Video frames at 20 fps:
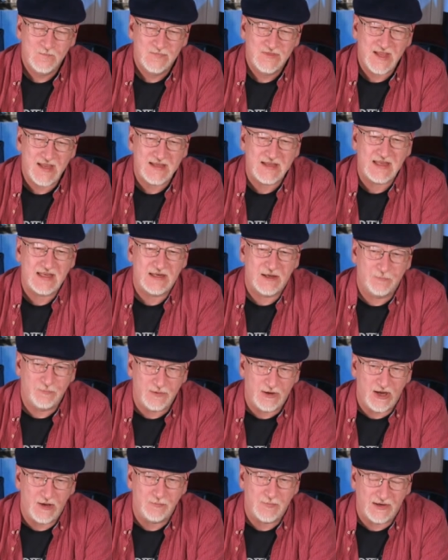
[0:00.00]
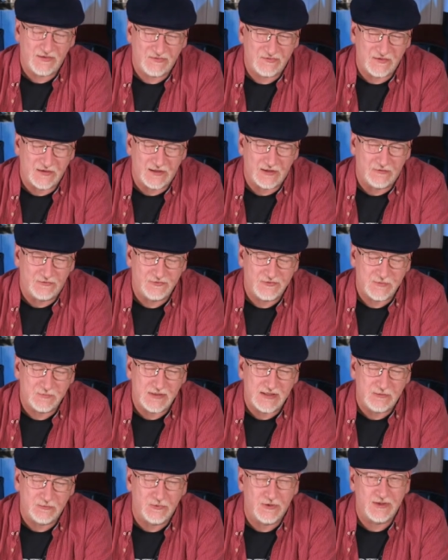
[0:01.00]
taking upon myself to
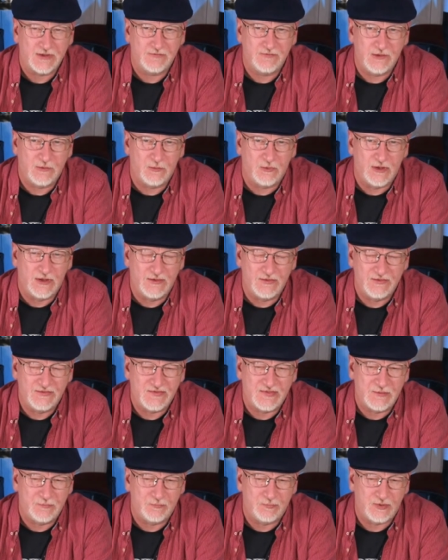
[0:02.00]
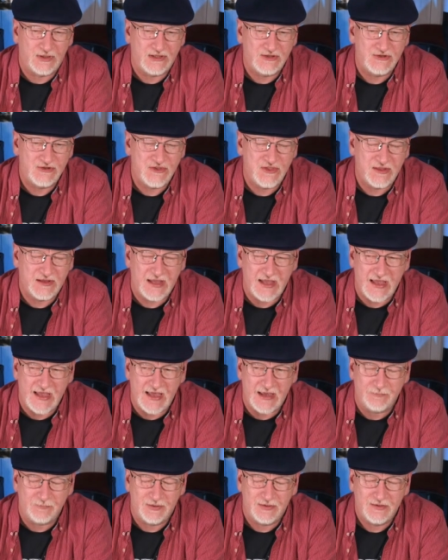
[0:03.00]
be one of the ones that bridge the
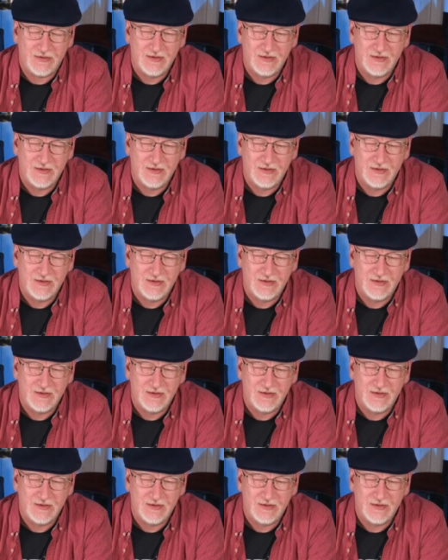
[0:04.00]
gap